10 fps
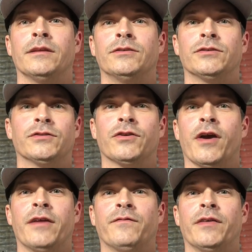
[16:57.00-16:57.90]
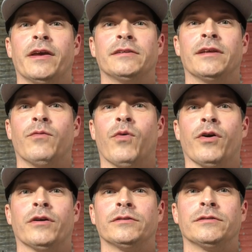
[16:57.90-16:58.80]
just a great fix that
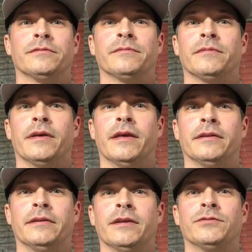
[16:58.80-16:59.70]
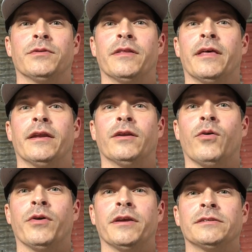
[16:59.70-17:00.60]
works and gets rid of that
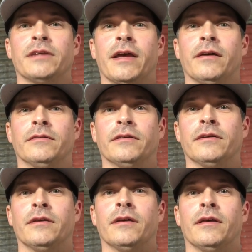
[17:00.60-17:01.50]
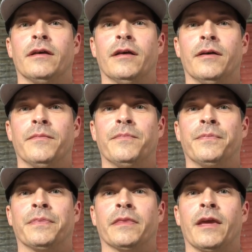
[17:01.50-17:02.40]
annoying sound. Um,
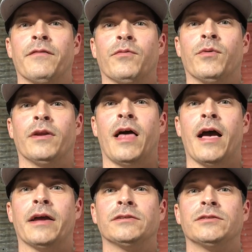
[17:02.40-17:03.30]
everyone like and